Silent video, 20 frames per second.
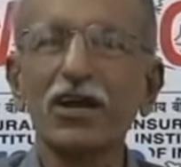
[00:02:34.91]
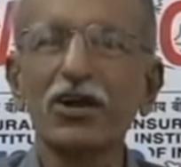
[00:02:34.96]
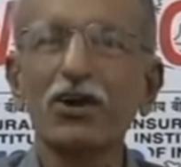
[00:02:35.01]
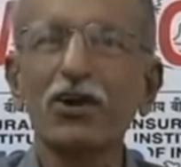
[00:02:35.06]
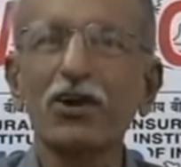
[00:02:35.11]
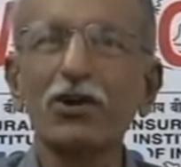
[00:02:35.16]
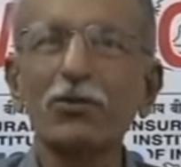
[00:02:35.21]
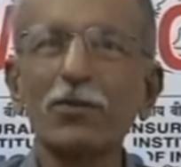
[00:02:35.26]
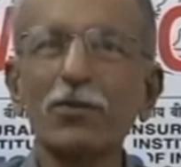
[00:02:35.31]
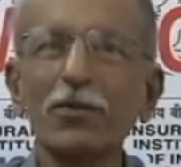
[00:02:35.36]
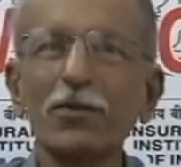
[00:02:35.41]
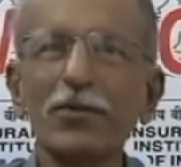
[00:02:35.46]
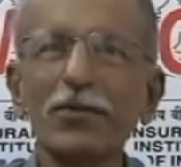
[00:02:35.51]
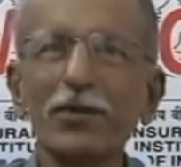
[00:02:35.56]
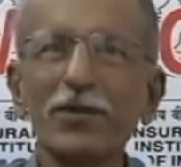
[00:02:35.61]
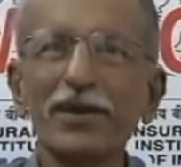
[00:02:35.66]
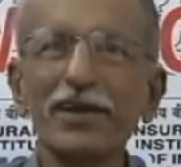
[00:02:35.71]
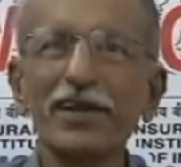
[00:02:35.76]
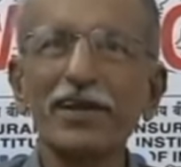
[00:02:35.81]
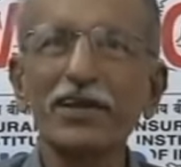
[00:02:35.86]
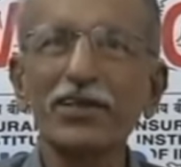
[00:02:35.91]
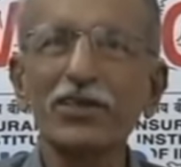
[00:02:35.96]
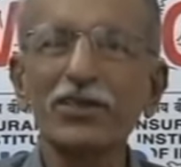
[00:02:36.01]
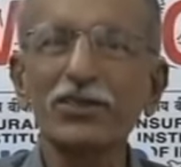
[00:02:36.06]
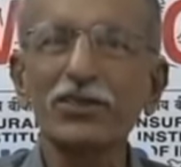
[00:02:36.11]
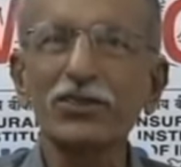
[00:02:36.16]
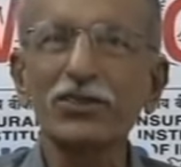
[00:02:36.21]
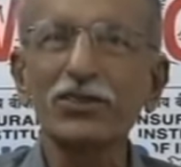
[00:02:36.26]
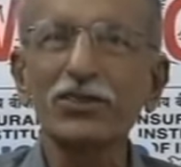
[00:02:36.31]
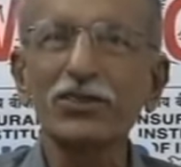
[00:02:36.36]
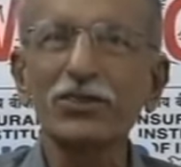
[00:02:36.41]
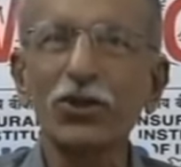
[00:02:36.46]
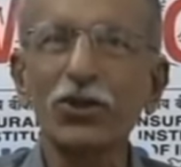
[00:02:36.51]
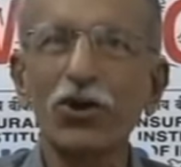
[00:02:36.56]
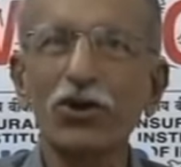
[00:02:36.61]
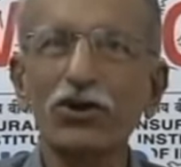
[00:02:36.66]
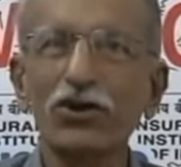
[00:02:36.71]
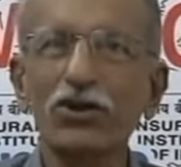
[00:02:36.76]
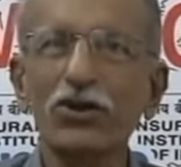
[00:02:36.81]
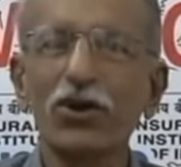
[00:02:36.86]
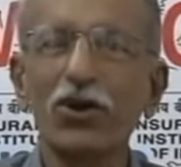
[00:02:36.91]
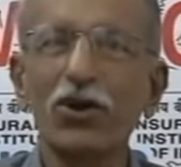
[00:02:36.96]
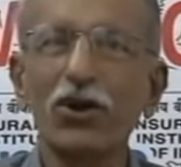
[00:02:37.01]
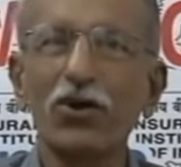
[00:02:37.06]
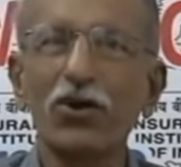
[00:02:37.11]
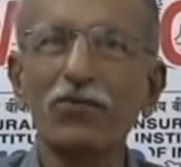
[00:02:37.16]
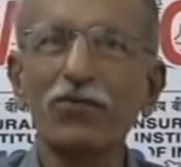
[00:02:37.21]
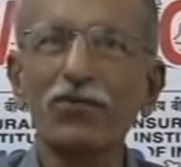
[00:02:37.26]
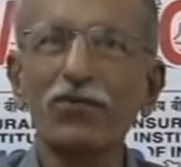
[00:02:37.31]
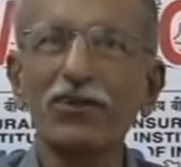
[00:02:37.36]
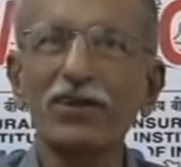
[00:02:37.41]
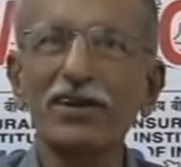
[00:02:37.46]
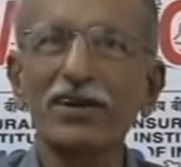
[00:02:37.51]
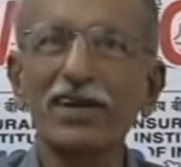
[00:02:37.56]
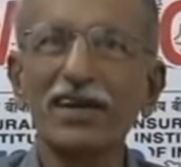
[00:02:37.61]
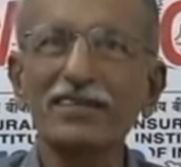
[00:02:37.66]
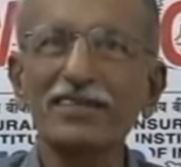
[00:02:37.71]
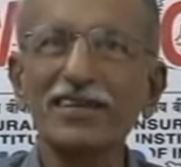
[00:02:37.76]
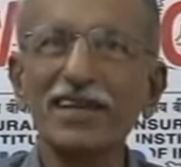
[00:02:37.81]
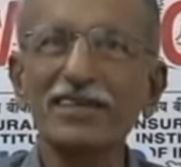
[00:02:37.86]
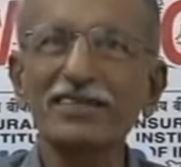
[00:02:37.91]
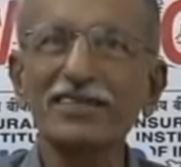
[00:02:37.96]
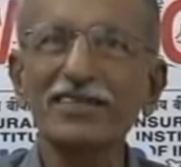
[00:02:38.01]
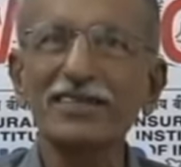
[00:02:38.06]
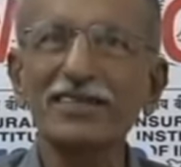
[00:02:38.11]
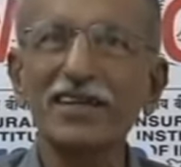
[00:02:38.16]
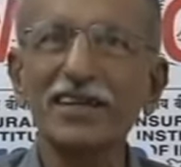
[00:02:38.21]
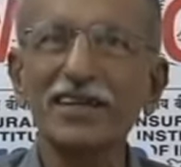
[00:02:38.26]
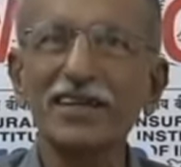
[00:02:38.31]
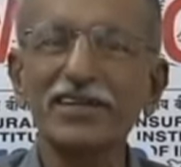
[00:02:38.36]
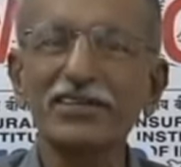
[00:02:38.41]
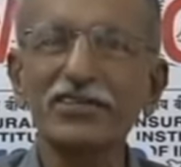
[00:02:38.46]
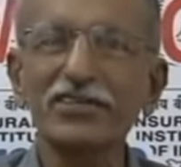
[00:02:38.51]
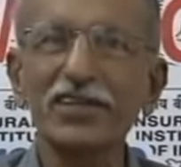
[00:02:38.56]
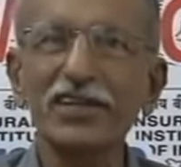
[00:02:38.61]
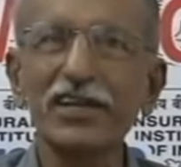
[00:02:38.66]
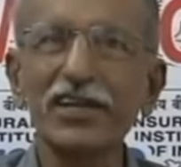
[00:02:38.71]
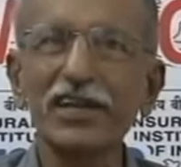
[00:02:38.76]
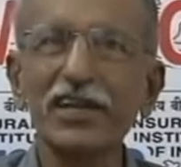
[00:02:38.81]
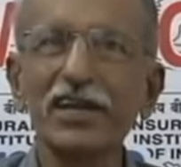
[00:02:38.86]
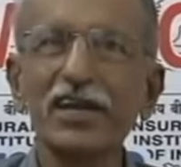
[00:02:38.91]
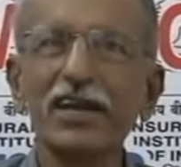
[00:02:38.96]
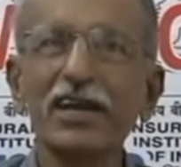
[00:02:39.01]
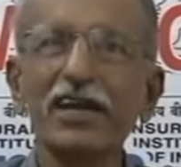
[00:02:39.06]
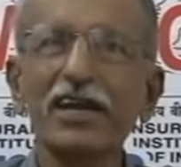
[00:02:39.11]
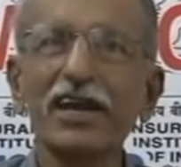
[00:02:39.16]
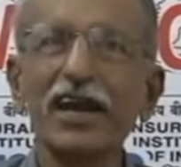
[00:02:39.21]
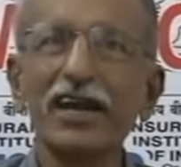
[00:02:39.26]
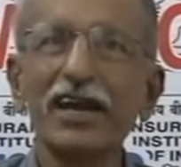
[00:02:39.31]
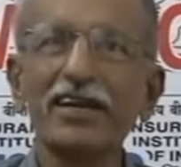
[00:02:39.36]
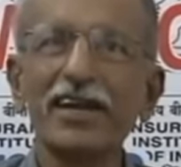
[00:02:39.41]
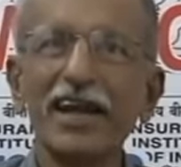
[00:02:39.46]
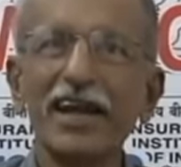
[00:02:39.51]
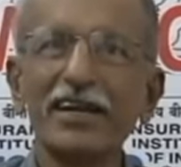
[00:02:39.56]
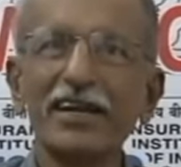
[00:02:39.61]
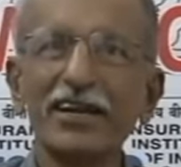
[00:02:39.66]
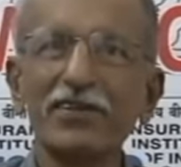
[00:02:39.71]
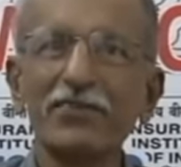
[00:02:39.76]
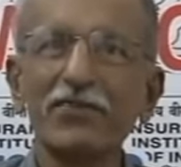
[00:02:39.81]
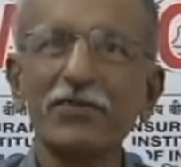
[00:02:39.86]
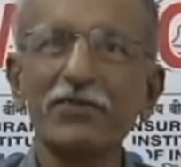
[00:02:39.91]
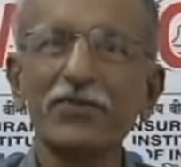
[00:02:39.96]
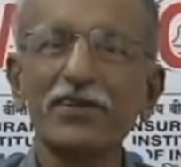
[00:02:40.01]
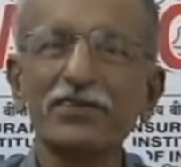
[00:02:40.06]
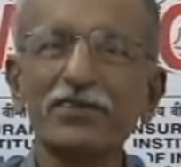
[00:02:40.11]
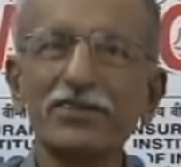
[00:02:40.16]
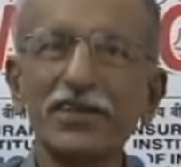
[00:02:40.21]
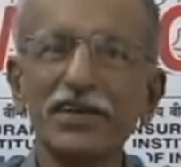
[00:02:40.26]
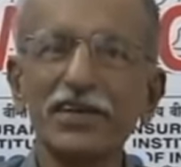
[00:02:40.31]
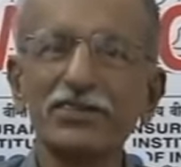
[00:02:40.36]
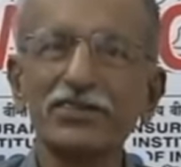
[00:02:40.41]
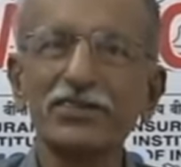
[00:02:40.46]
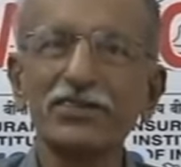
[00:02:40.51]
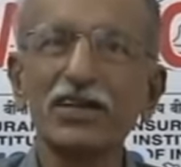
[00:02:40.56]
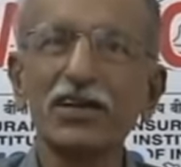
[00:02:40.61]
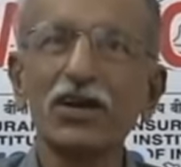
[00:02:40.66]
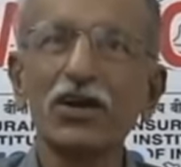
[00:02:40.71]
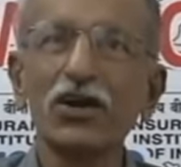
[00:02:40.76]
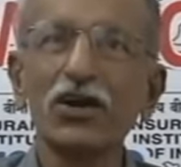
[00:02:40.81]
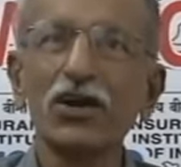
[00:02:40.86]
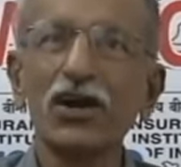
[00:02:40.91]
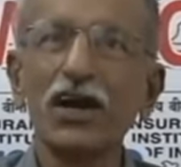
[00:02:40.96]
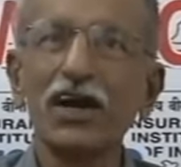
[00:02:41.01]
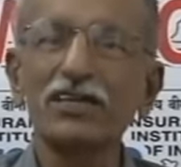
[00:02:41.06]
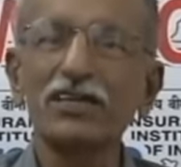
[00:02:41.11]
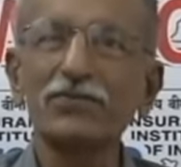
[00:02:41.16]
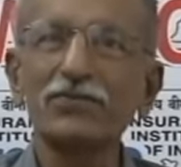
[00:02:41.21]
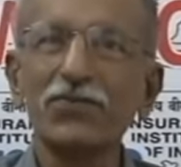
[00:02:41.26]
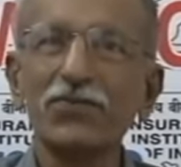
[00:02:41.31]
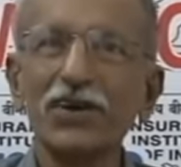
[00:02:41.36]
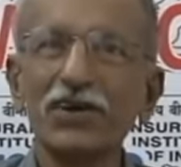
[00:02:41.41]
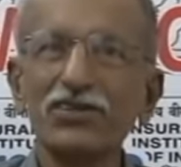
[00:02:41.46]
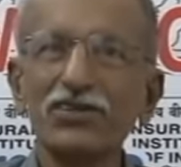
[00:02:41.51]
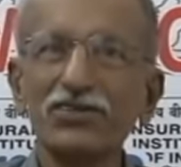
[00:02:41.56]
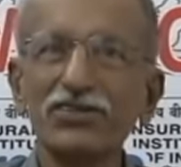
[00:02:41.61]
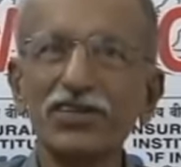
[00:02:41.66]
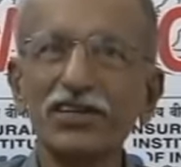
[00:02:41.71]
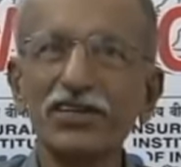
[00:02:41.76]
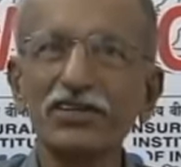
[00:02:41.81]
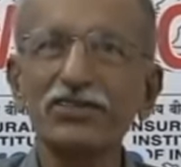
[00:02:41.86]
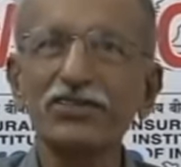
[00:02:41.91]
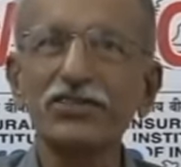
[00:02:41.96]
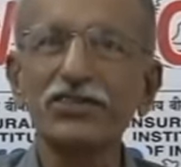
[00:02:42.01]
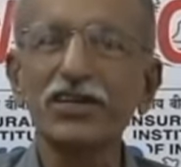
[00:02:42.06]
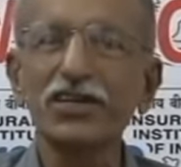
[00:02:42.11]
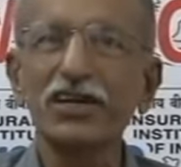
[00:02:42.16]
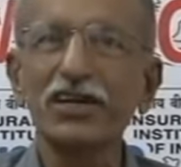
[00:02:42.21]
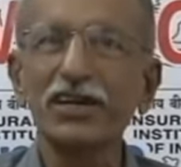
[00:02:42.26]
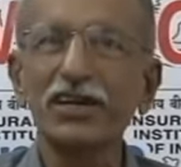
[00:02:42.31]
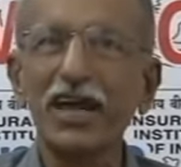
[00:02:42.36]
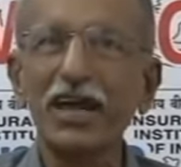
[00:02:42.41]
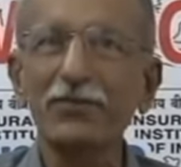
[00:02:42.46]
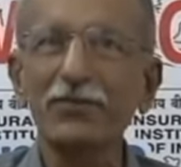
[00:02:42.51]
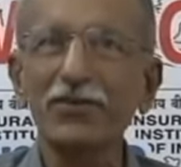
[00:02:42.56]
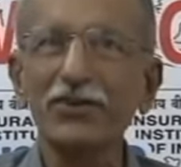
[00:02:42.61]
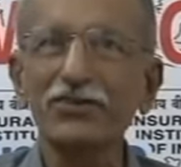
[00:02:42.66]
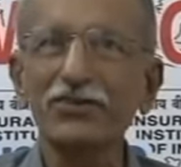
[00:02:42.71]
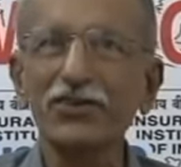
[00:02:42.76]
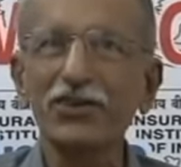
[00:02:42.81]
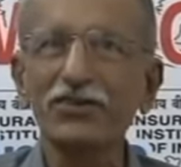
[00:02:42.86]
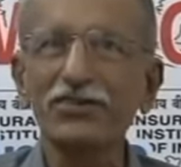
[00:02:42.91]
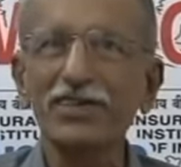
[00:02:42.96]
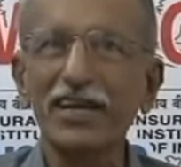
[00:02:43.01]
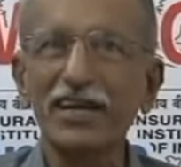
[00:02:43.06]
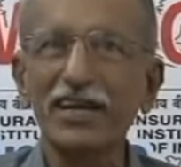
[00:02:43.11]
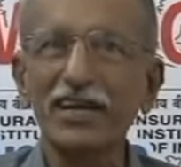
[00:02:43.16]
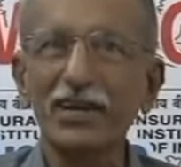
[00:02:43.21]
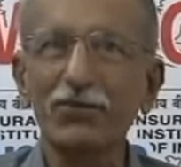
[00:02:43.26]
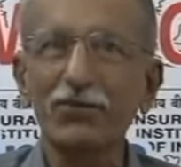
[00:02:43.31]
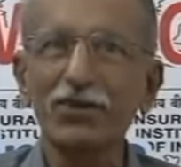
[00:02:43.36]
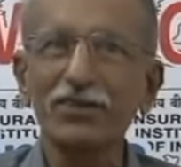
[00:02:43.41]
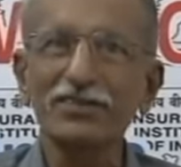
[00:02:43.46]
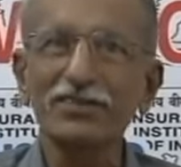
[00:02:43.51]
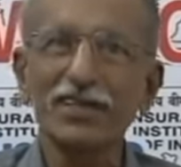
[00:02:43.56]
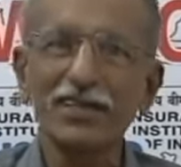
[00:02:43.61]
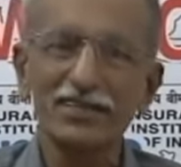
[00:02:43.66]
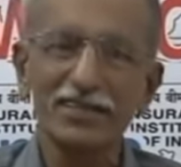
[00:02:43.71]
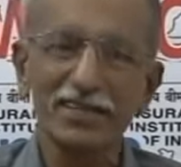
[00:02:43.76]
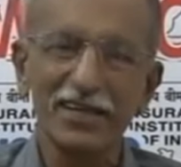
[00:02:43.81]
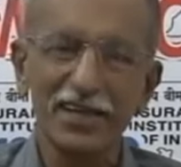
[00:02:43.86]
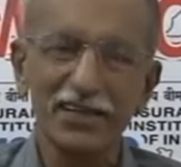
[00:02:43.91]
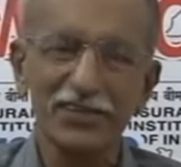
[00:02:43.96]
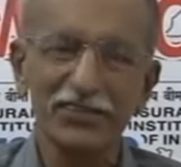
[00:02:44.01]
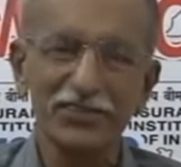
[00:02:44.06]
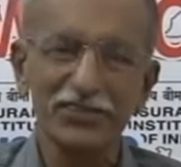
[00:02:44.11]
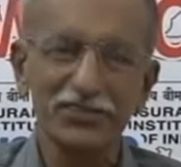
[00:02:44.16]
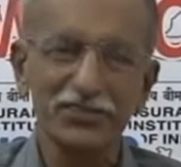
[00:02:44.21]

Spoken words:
Government of India thought of nationalizing the industry, and 1956 as first stage life insurance sector was nationalized.